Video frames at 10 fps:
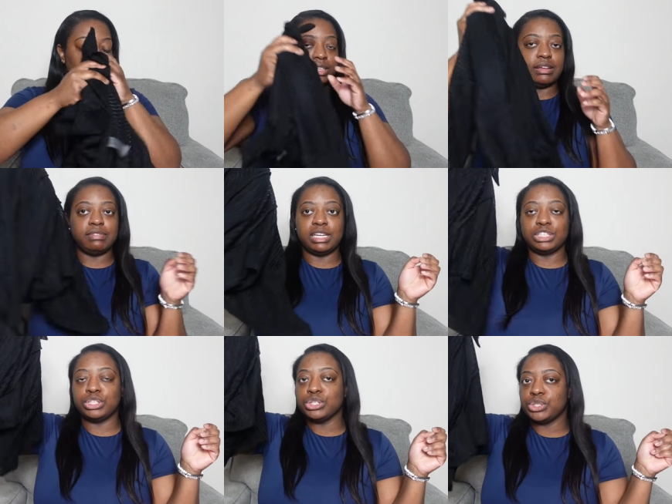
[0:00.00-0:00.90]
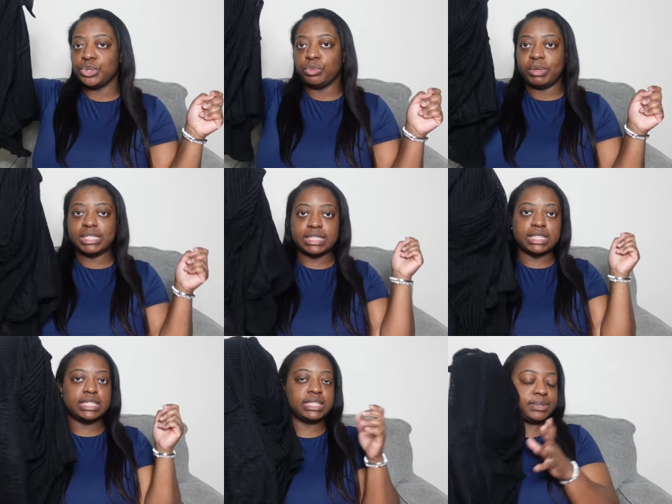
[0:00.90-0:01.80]
Love these two
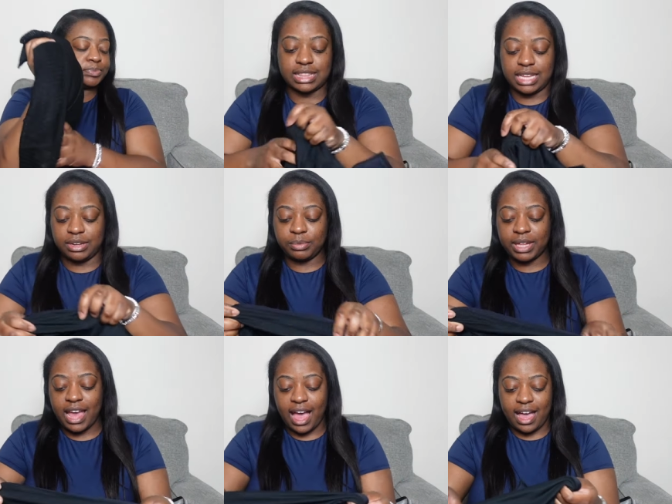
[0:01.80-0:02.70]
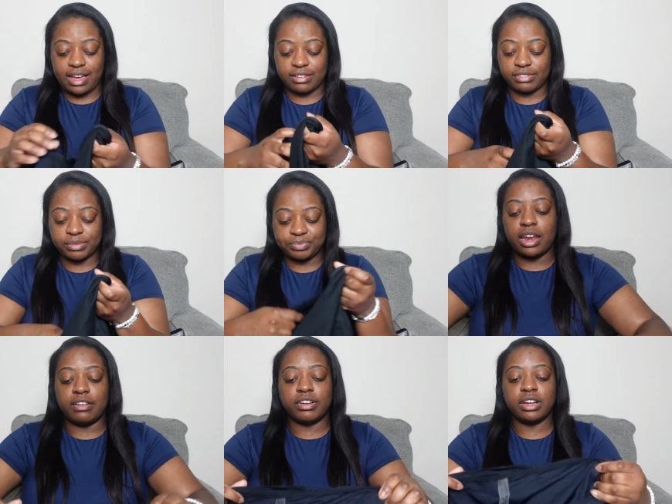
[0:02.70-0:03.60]
pieces. Then we have
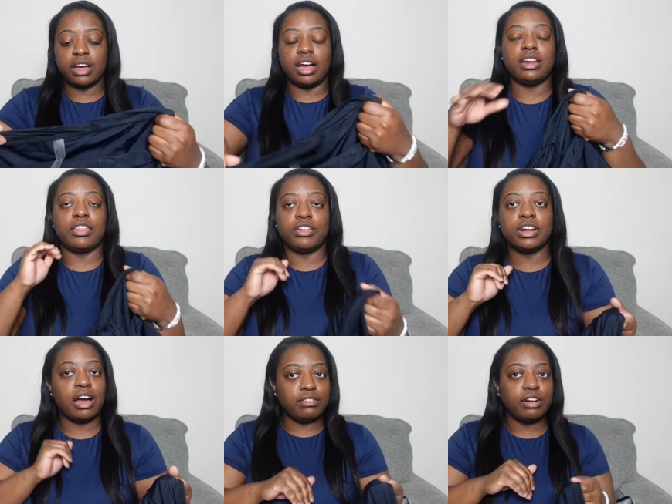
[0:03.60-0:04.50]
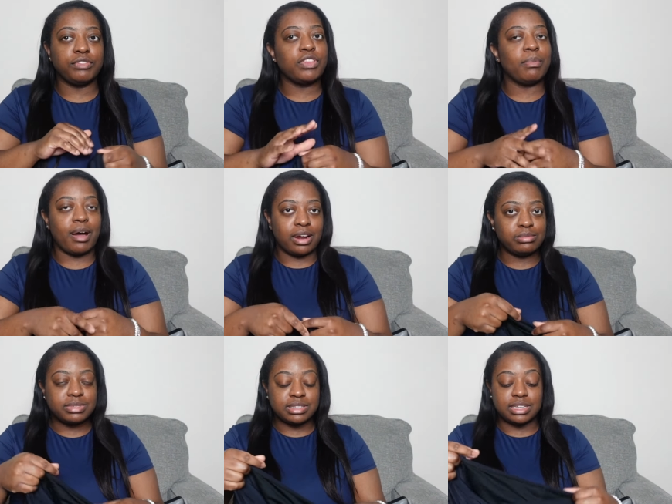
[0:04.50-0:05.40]
another another cover up for the
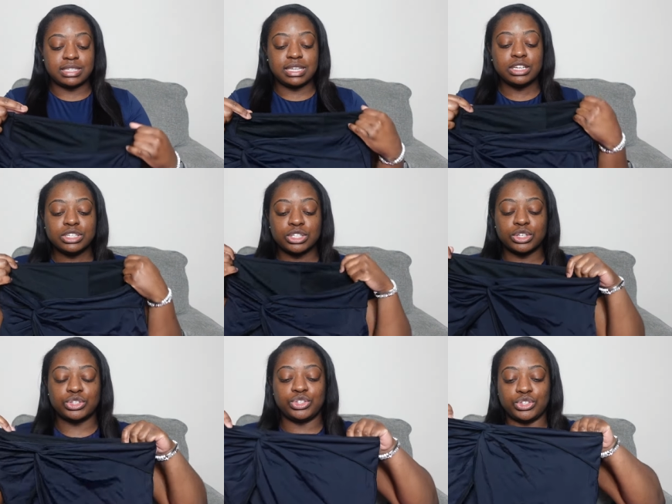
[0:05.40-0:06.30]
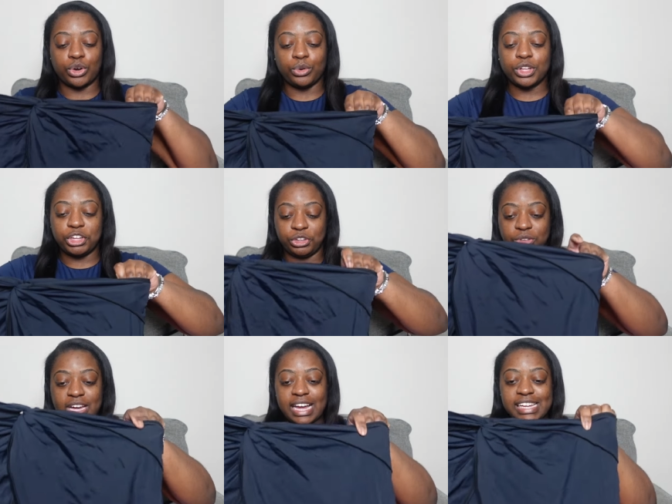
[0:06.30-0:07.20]
bottoms. This is so cute,
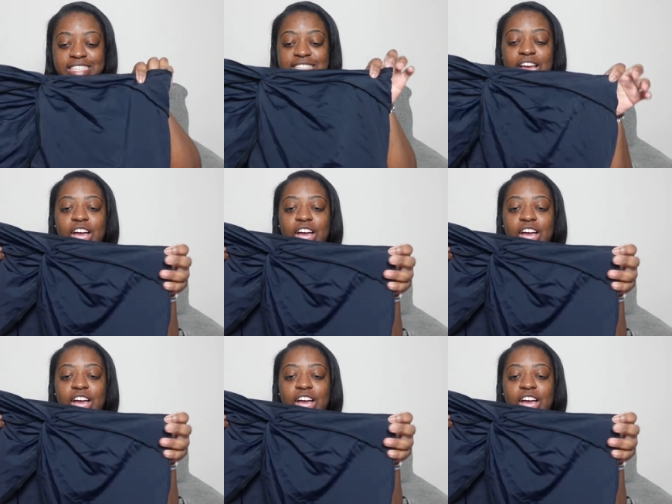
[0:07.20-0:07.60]
guys.